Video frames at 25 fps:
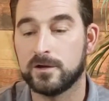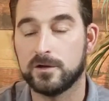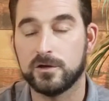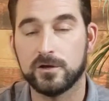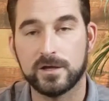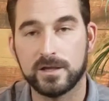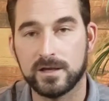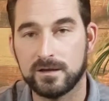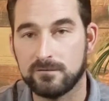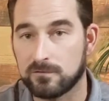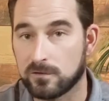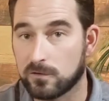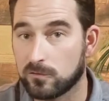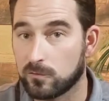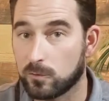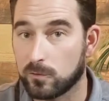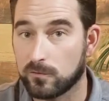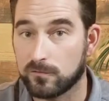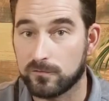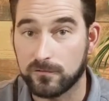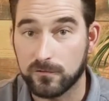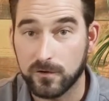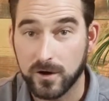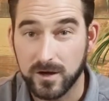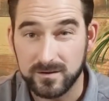You can even throw a
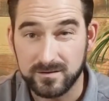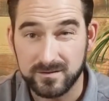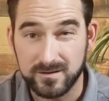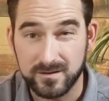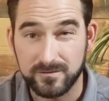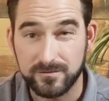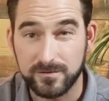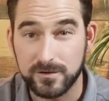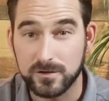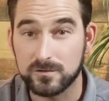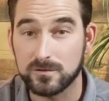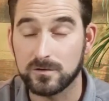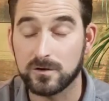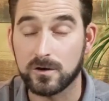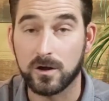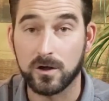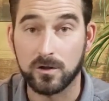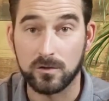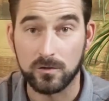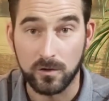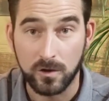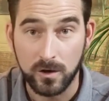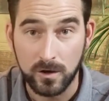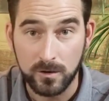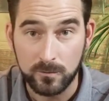frosted filter
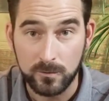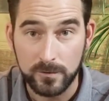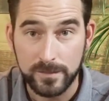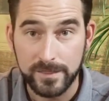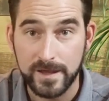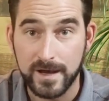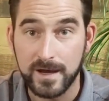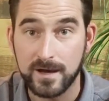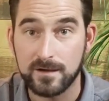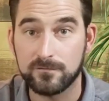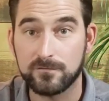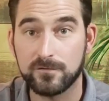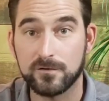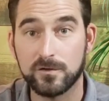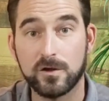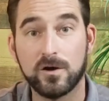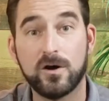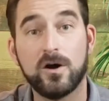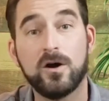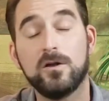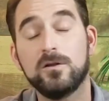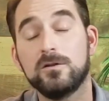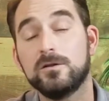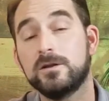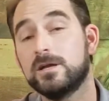along with that for the
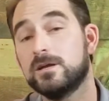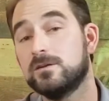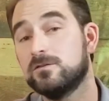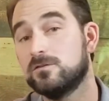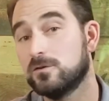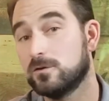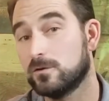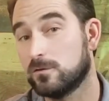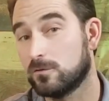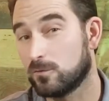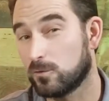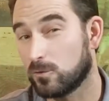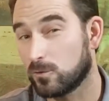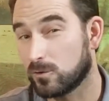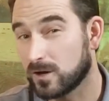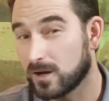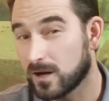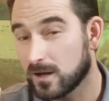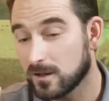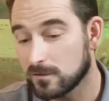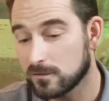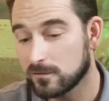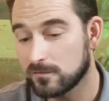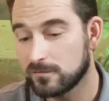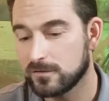holidays. You can throw
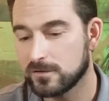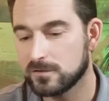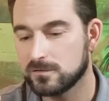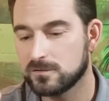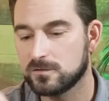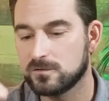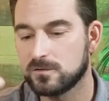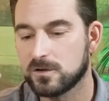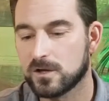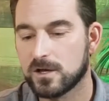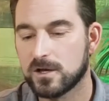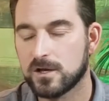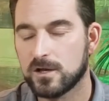colored filters.